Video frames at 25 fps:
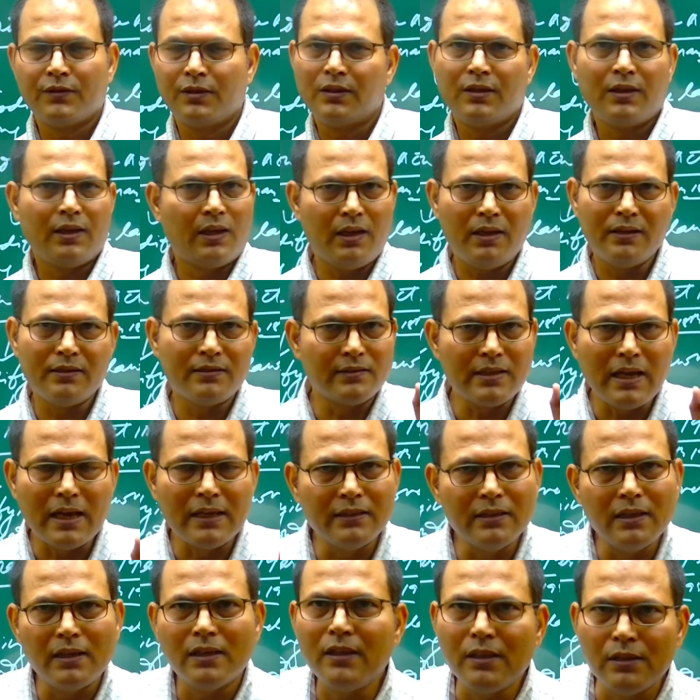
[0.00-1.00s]
He is
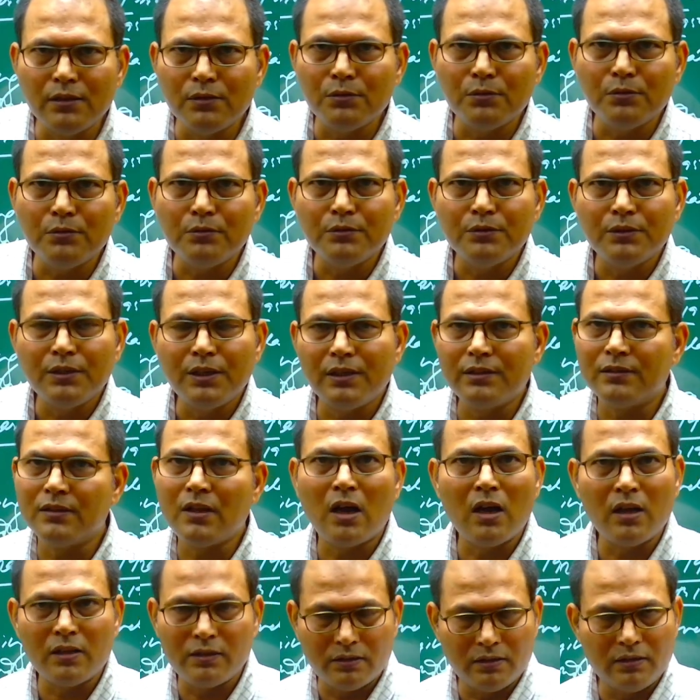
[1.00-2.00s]
neither Hindu,
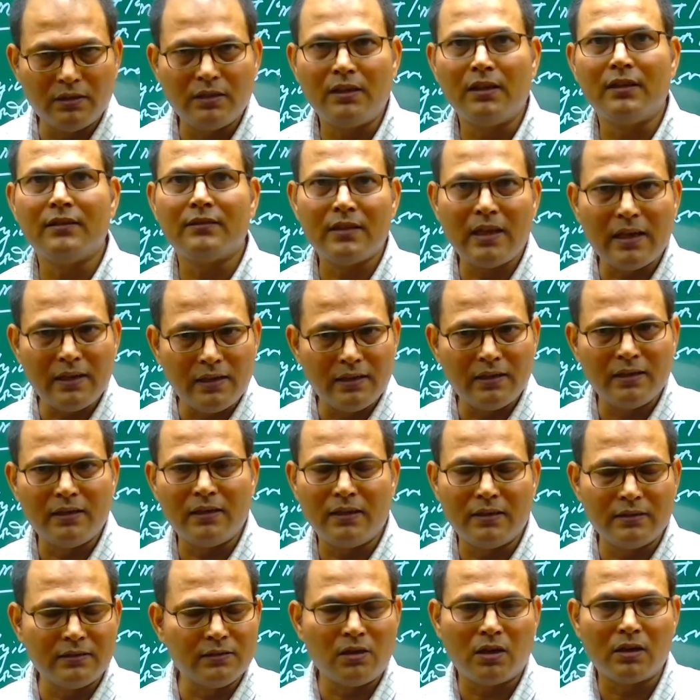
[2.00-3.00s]

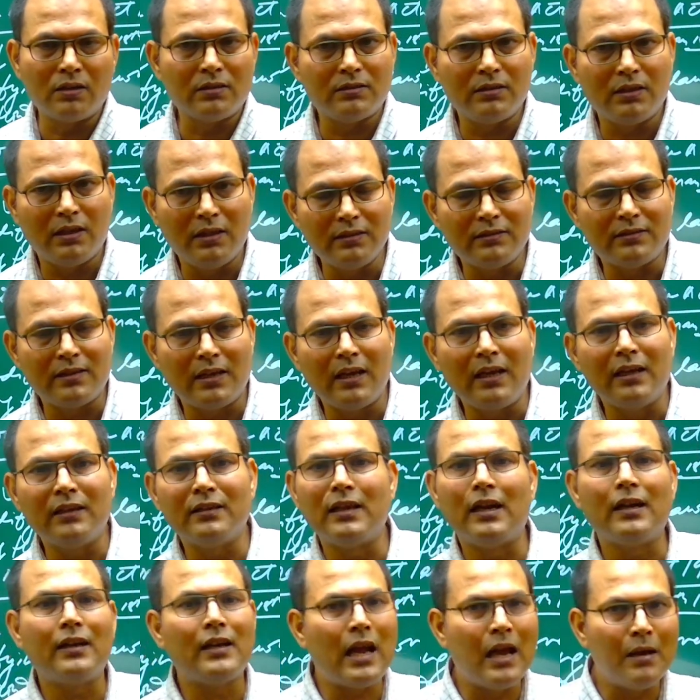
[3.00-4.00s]
he's saying
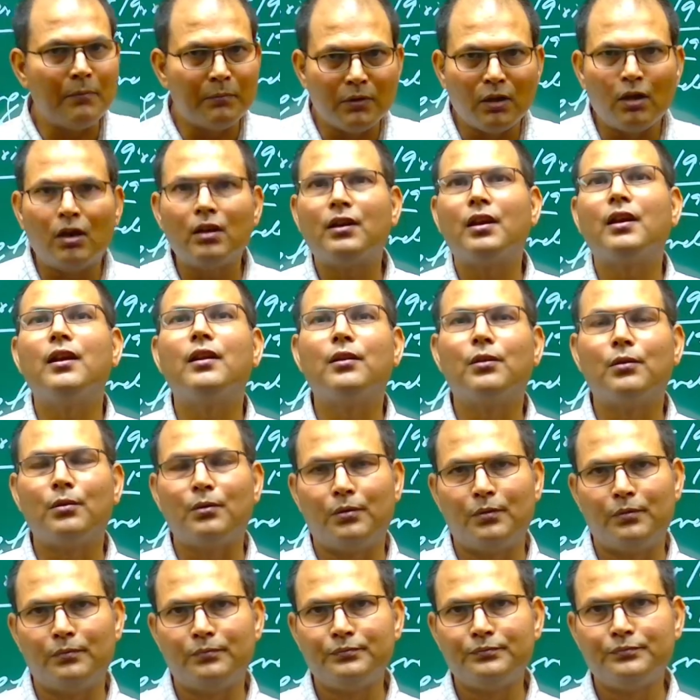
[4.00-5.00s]
that I am not Hindu.
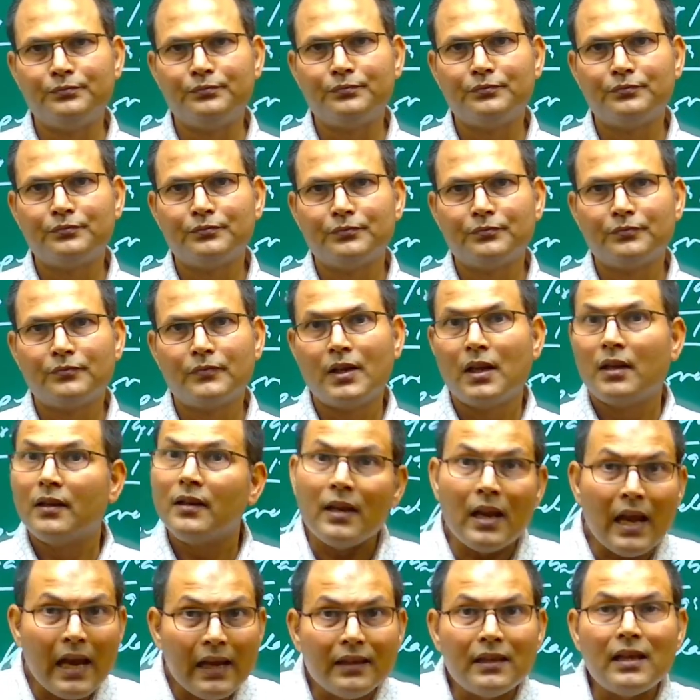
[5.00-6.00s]

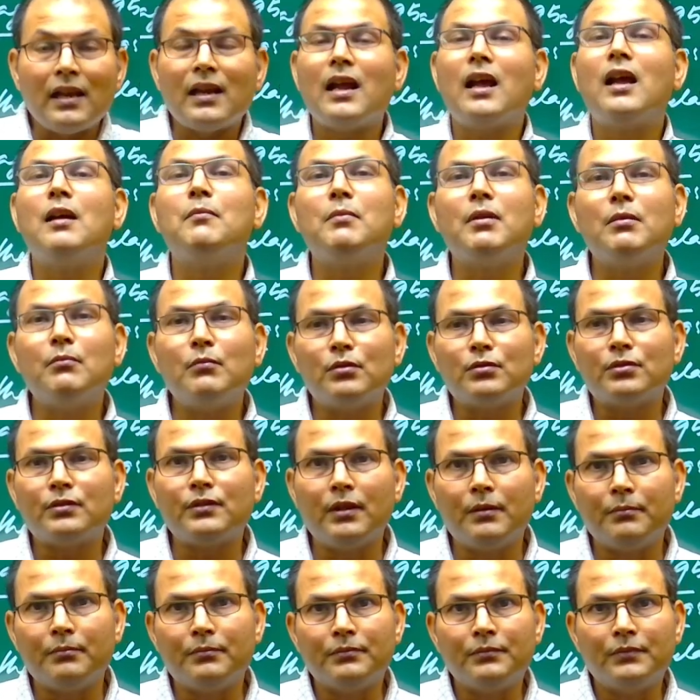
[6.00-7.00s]
Neither I am a
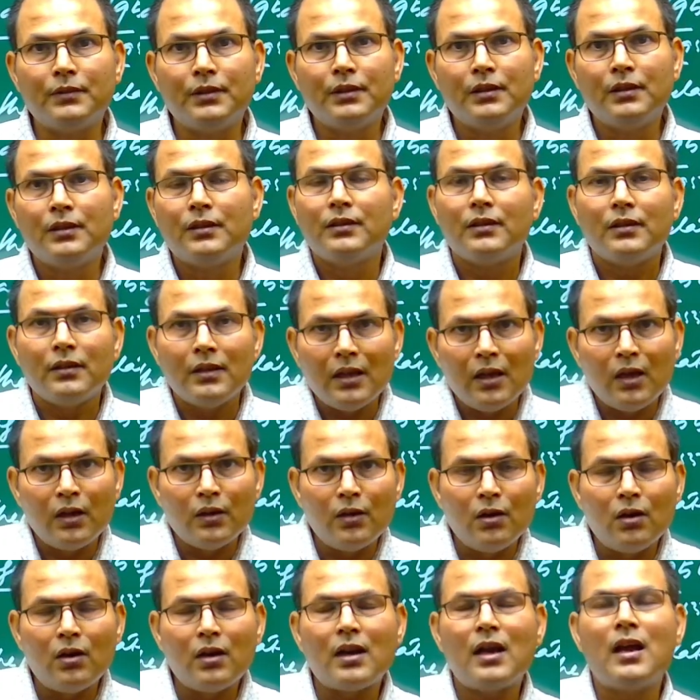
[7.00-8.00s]
Muslim,
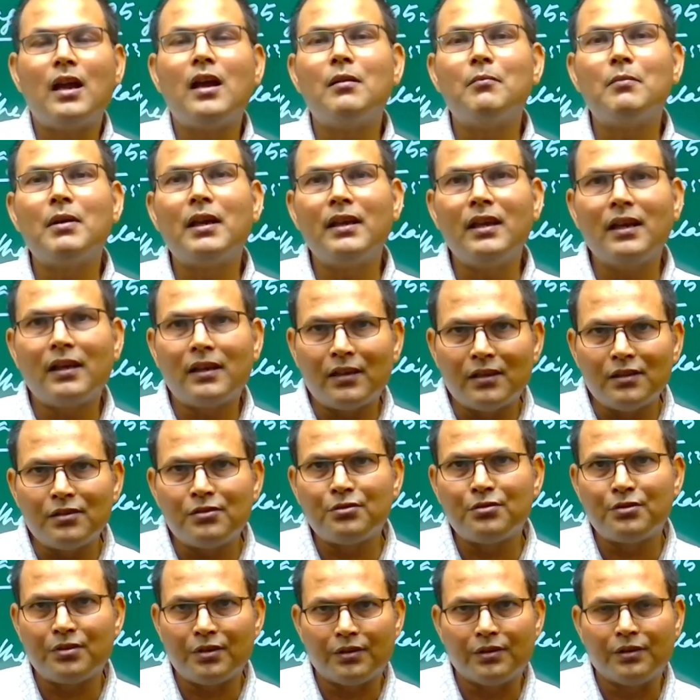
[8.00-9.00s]
nor am I a
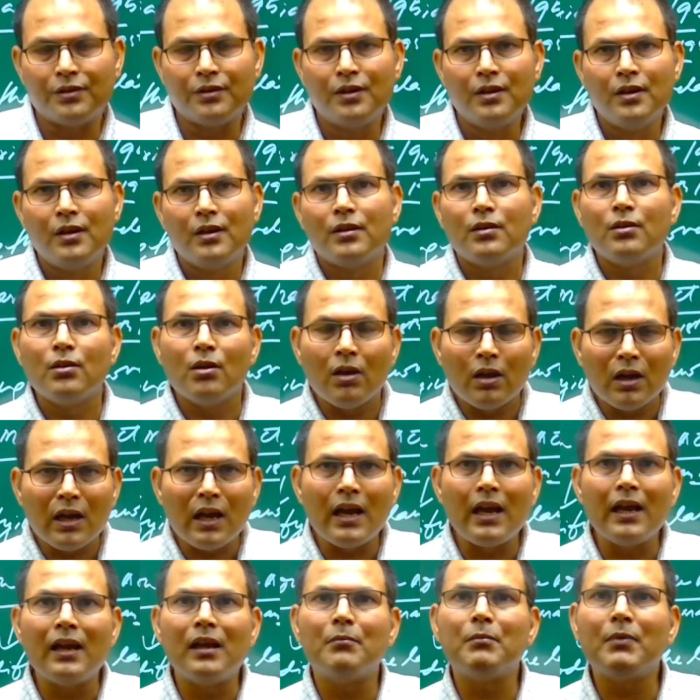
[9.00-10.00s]
Christian, nor
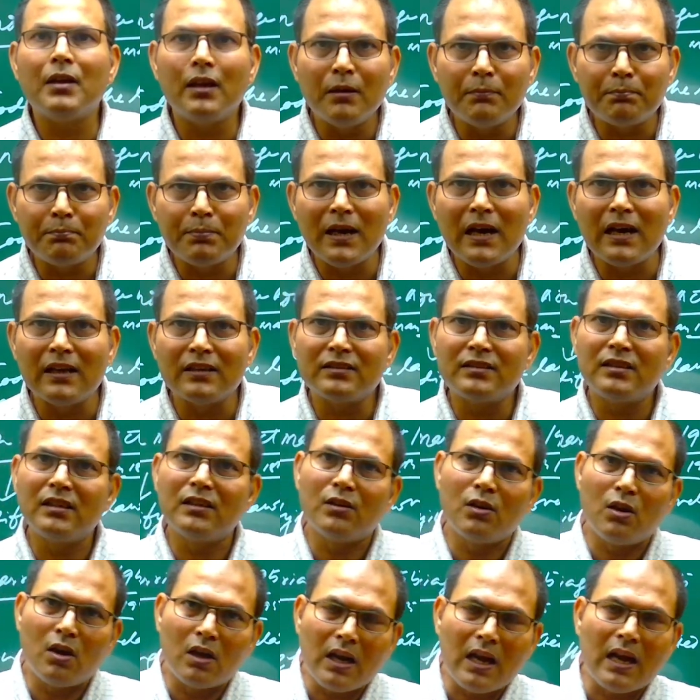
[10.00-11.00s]
I am a Parsi,
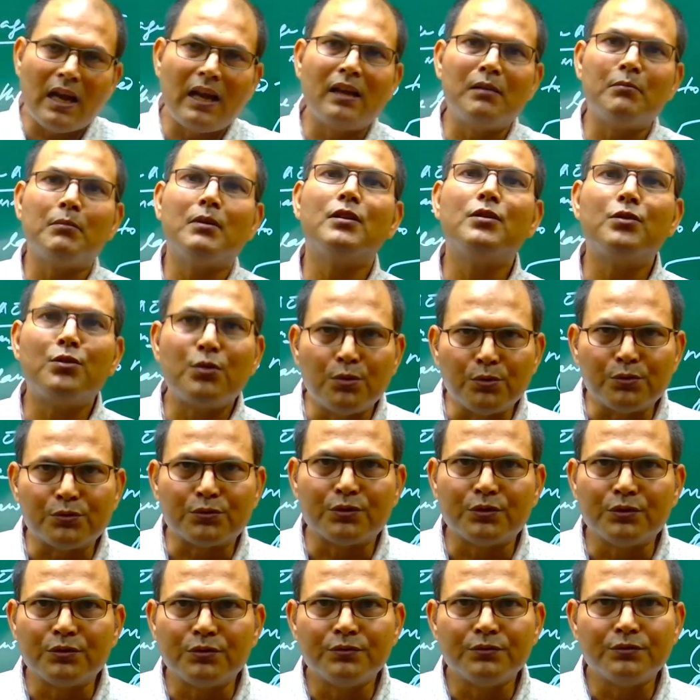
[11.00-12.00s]
nor I am a Jew.
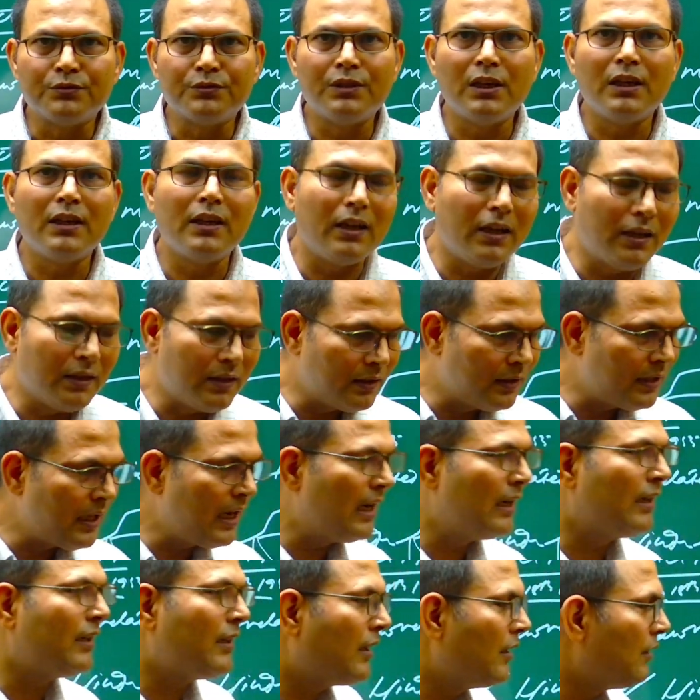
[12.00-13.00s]
Then in
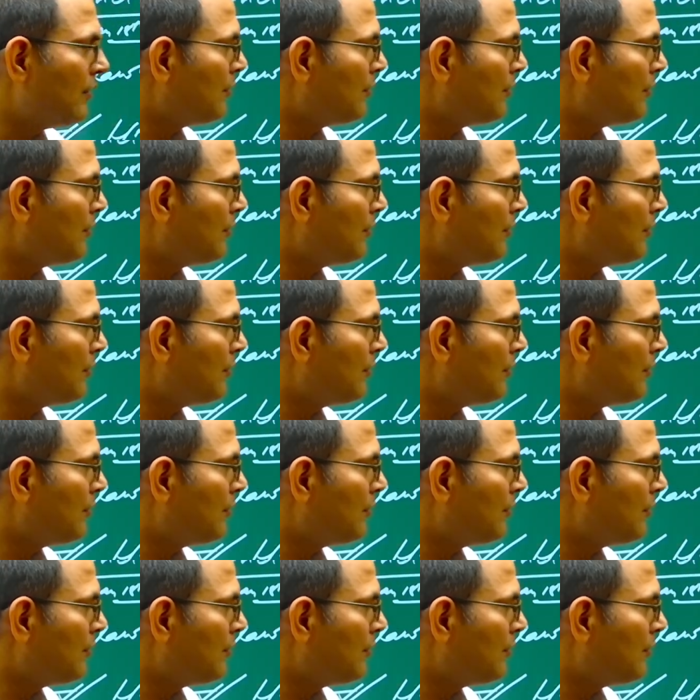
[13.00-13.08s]
that case